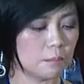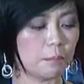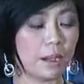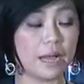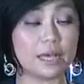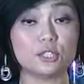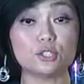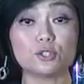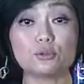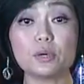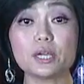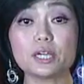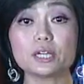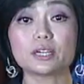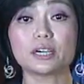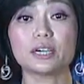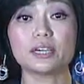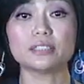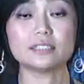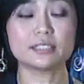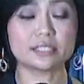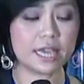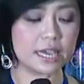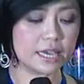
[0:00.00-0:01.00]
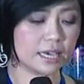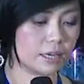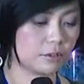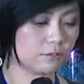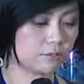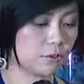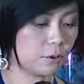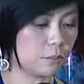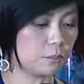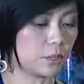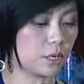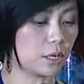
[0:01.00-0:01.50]
by doing good, taken
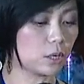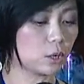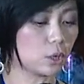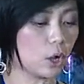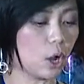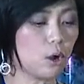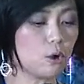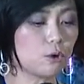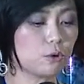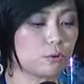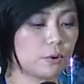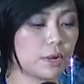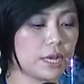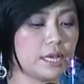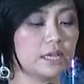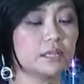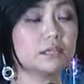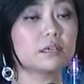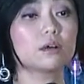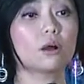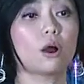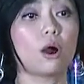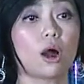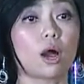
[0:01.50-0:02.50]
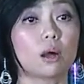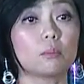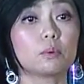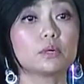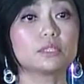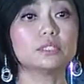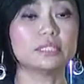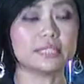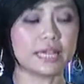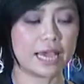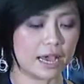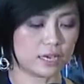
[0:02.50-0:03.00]
from their Go Green
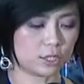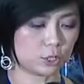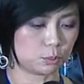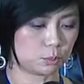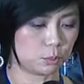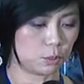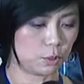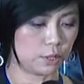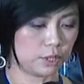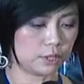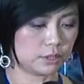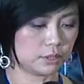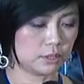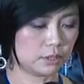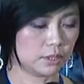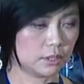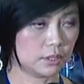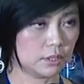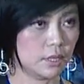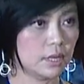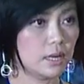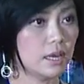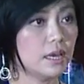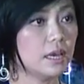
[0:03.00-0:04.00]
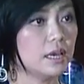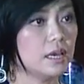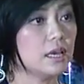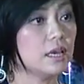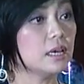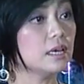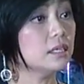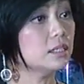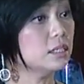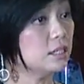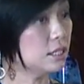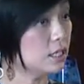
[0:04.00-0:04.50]
Carbon Dashboard.
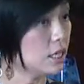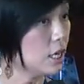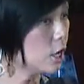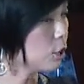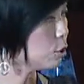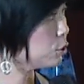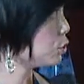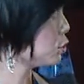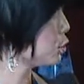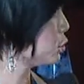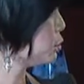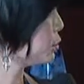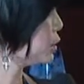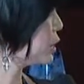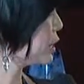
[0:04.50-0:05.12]
C O two